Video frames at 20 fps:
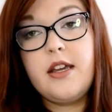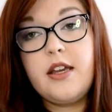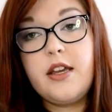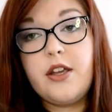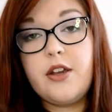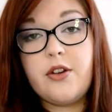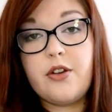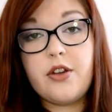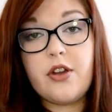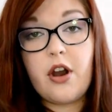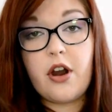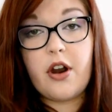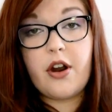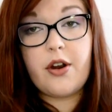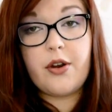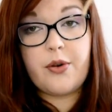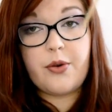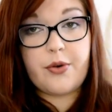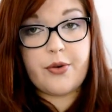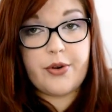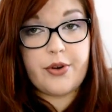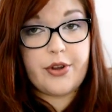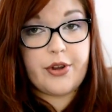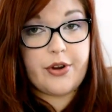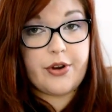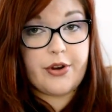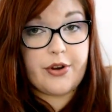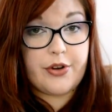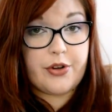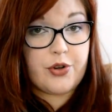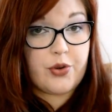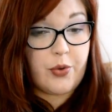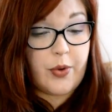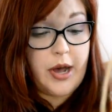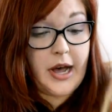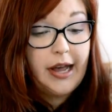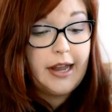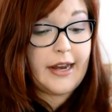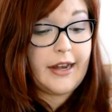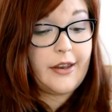your yarn or your
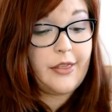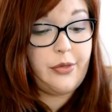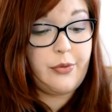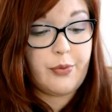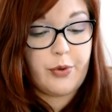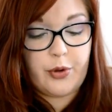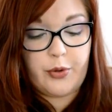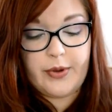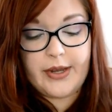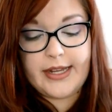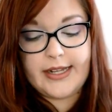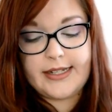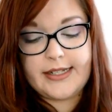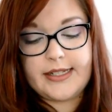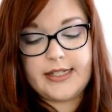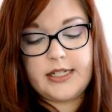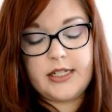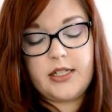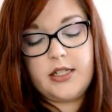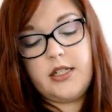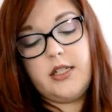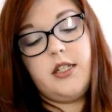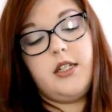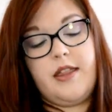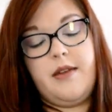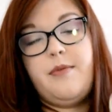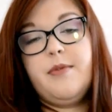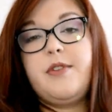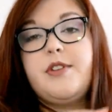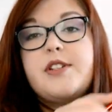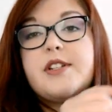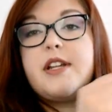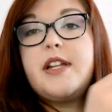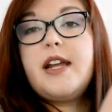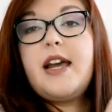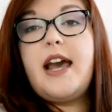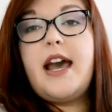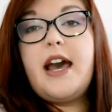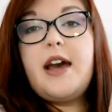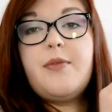twine through it. And I'm just going
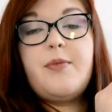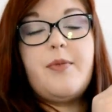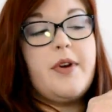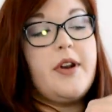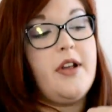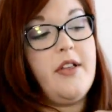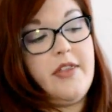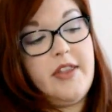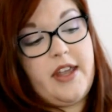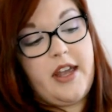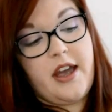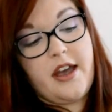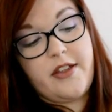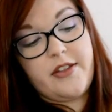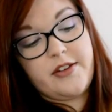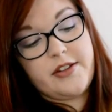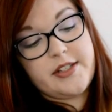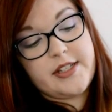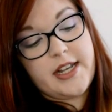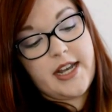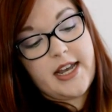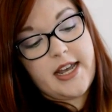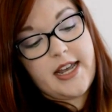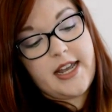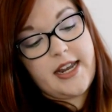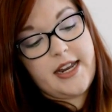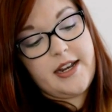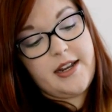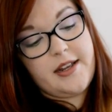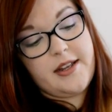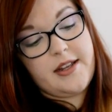to add one on the other side.